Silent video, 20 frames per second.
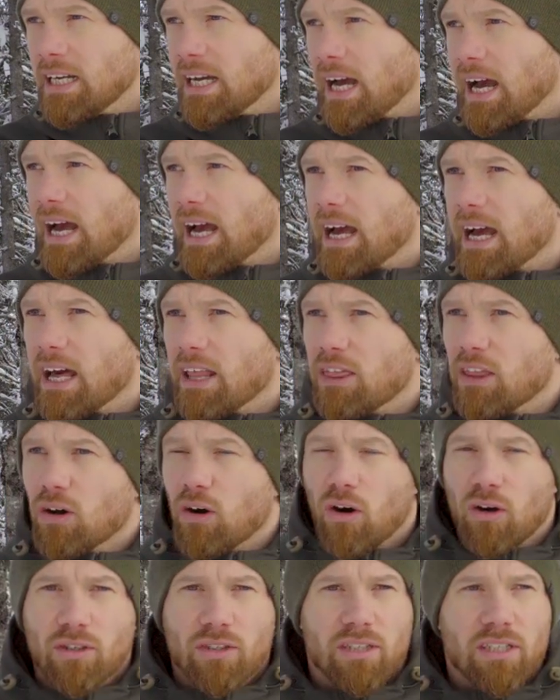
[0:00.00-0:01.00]
the
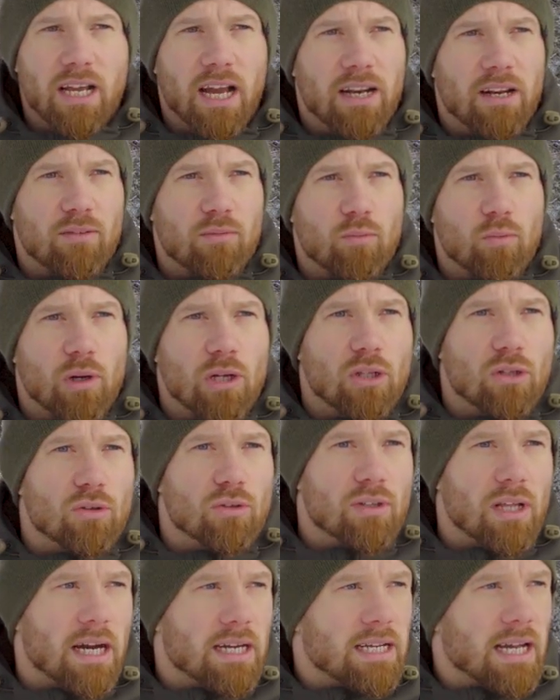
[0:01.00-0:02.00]
odd kind of
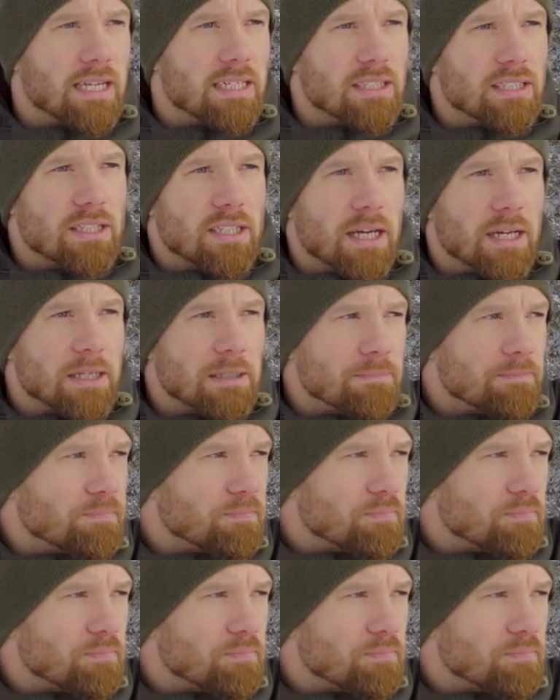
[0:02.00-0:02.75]
willow, that kind of thing.